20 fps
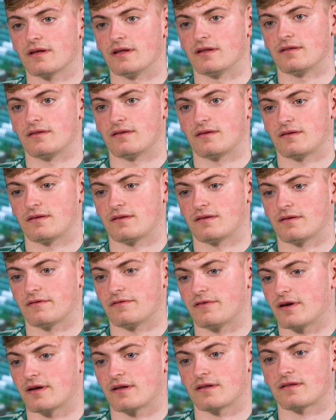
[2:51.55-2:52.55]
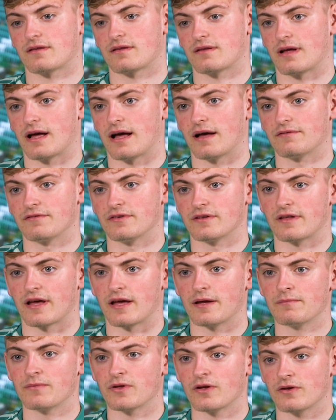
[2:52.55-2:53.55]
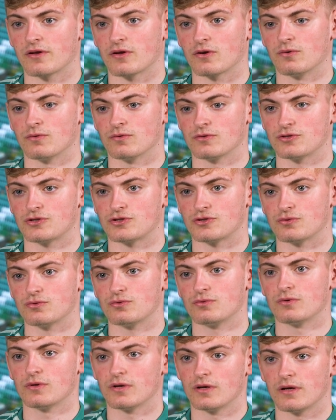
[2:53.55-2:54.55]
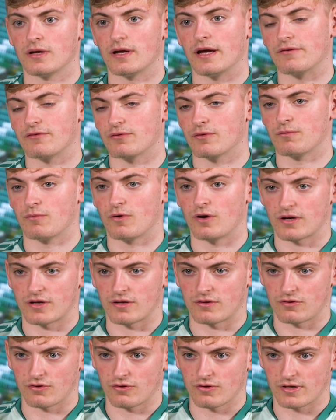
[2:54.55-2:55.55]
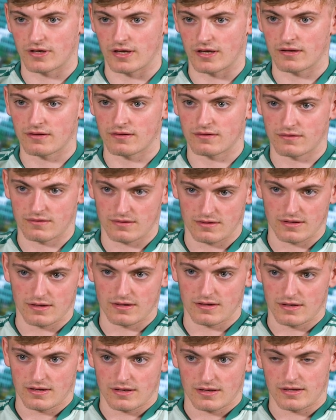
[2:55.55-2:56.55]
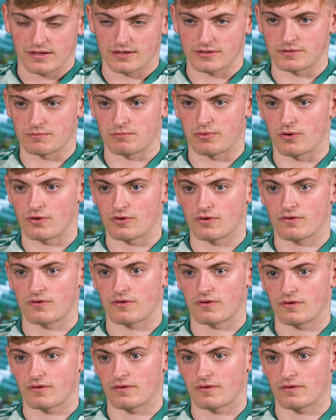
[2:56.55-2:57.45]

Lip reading: And the fact I have the time now to go and show everyone what I can do again is important.